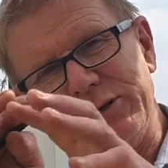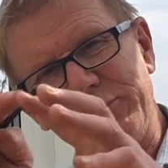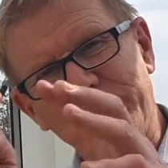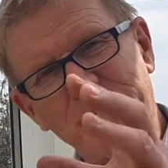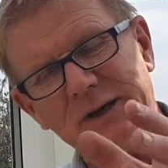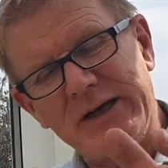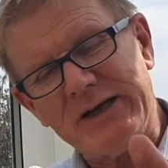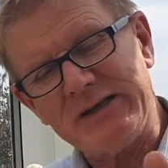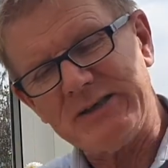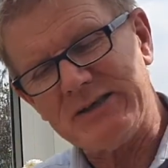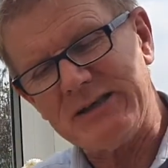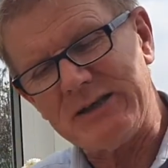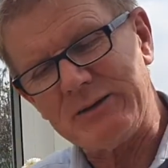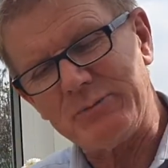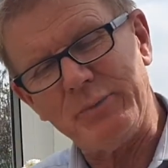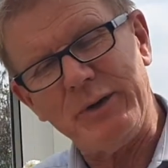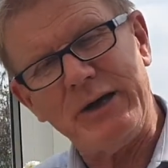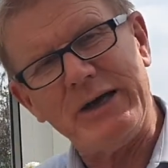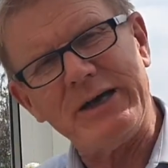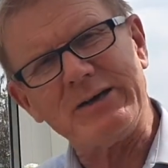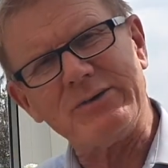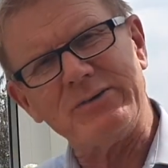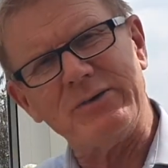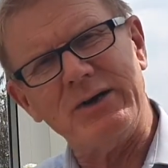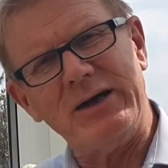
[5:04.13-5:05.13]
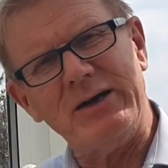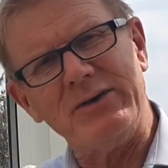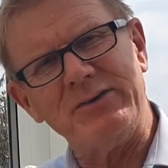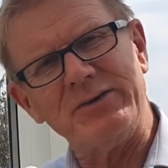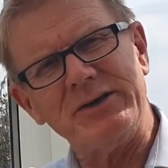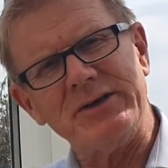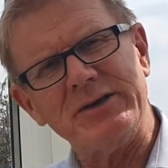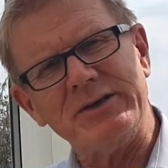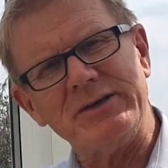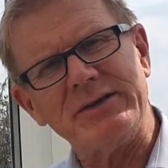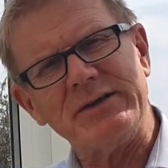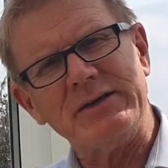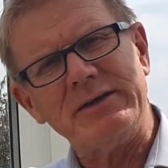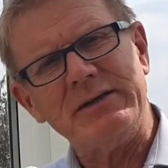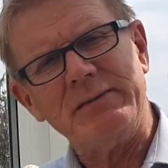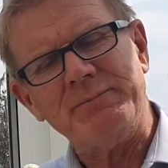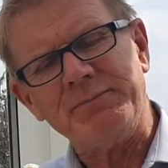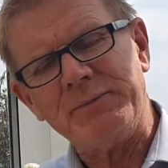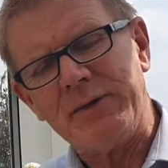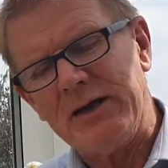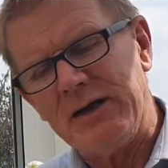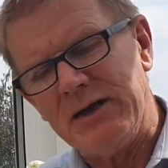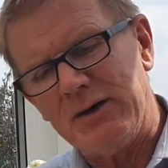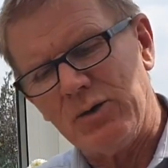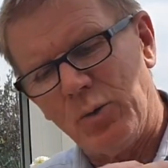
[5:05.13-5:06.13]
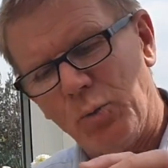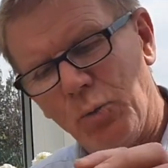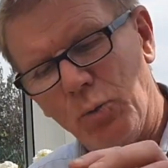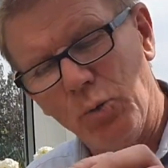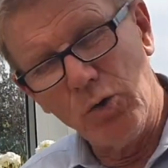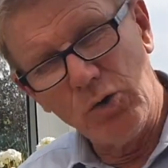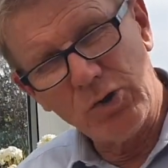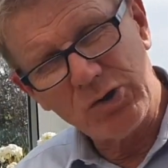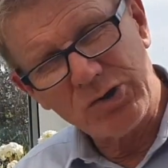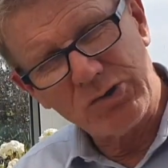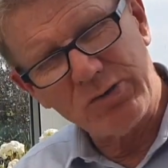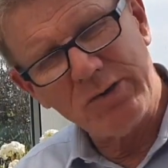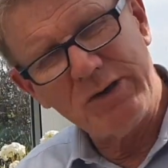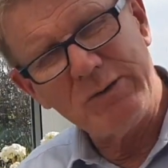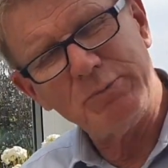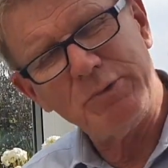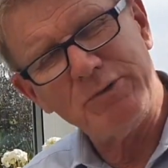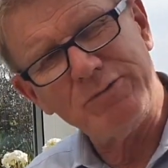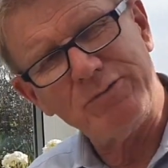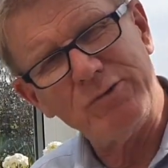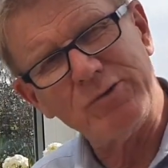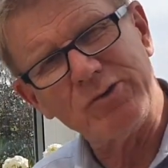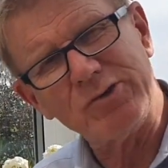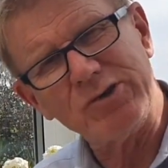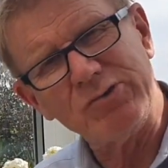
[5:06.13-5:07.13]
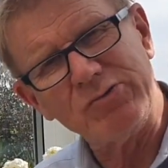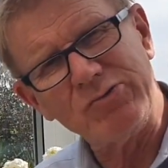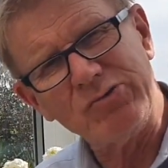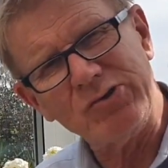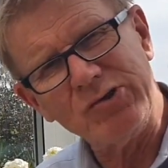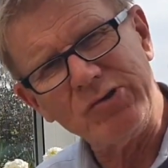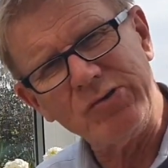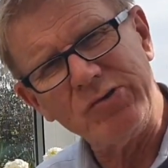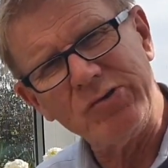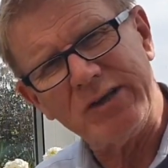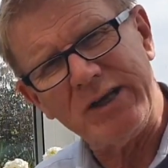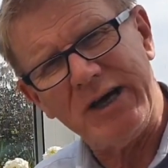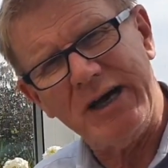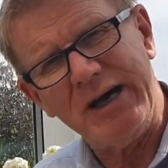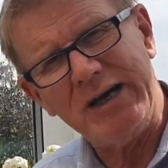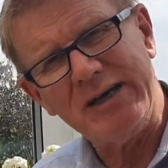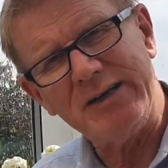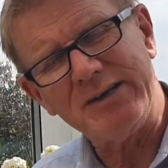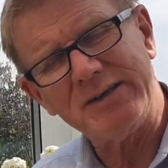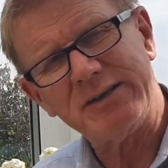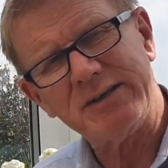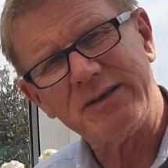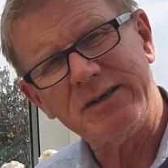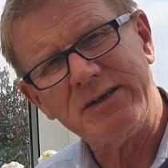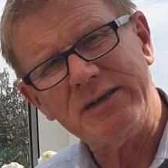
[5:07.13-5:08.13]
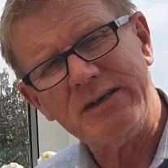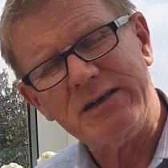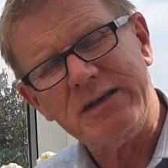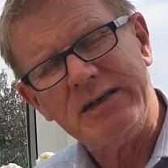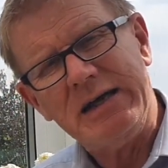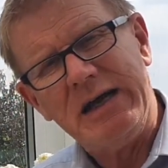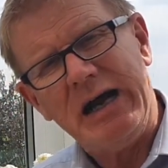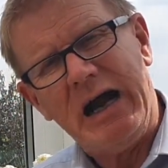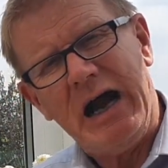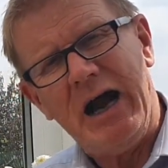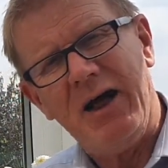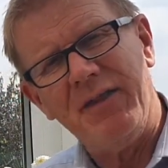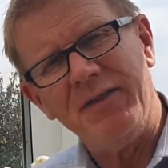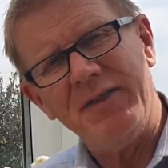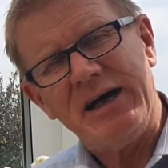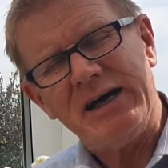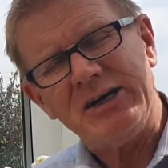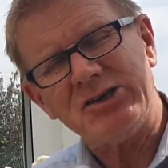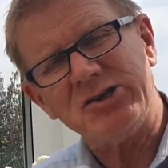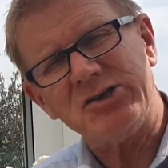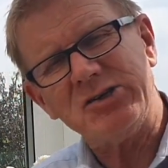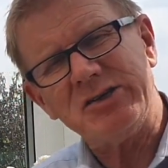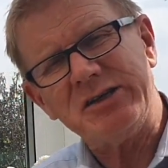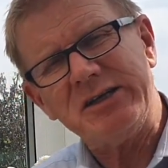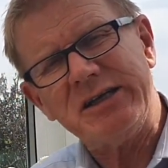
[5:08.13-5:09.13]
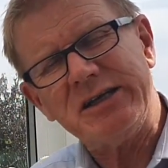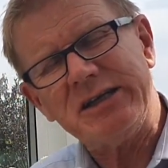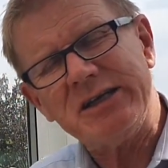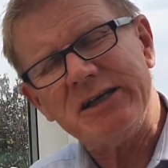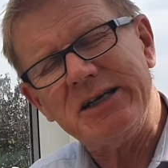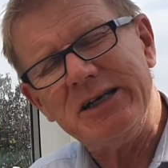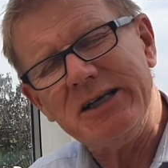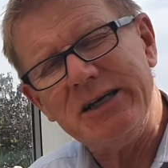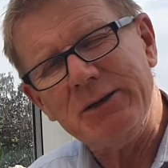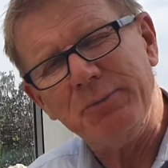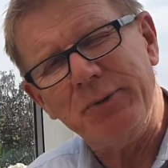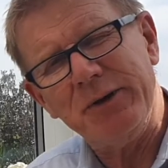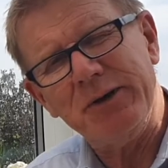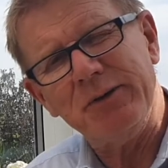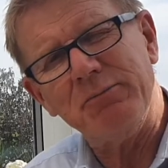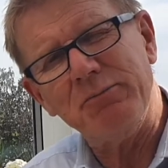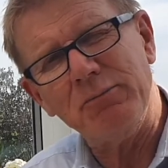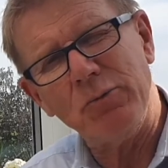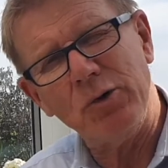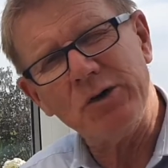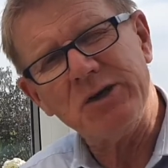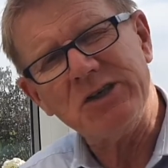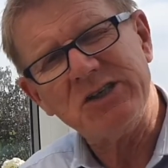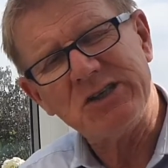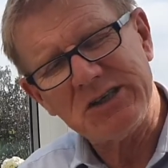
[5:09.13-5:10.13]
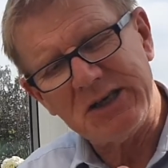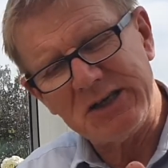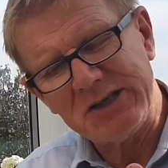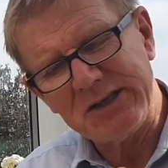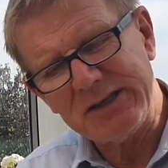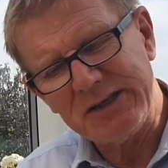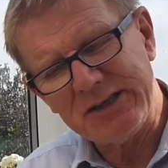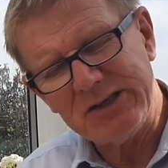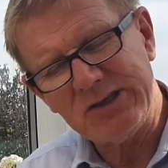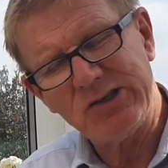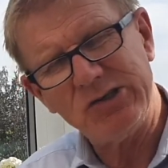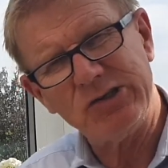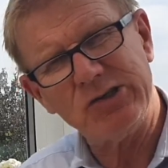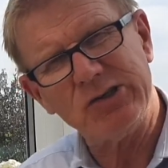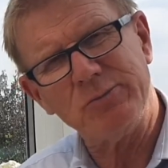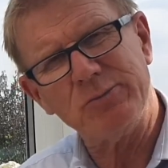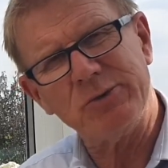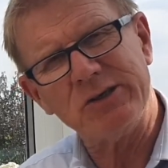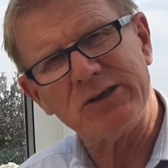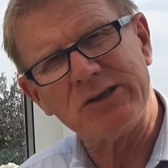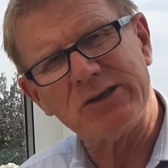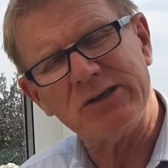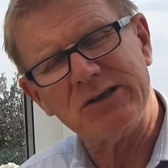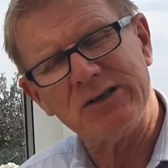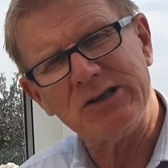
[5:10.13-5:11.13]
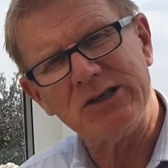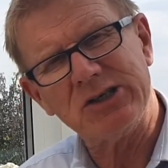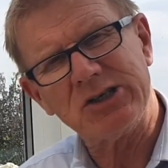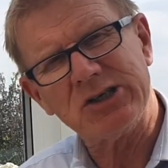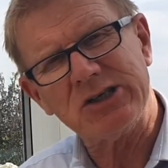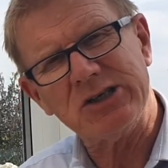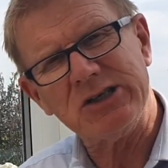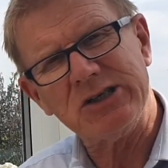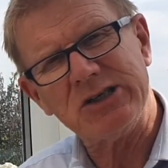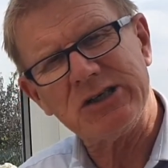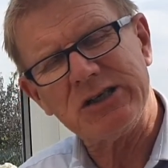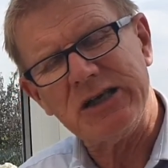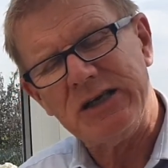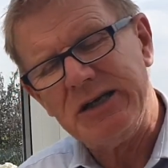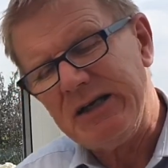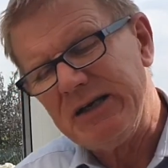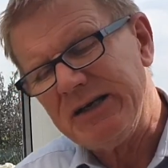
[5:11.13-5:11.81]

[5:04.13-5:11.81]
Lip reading: a plastic bag around it. Water it before you do that, and that should then keep it moist in nice humid conditions.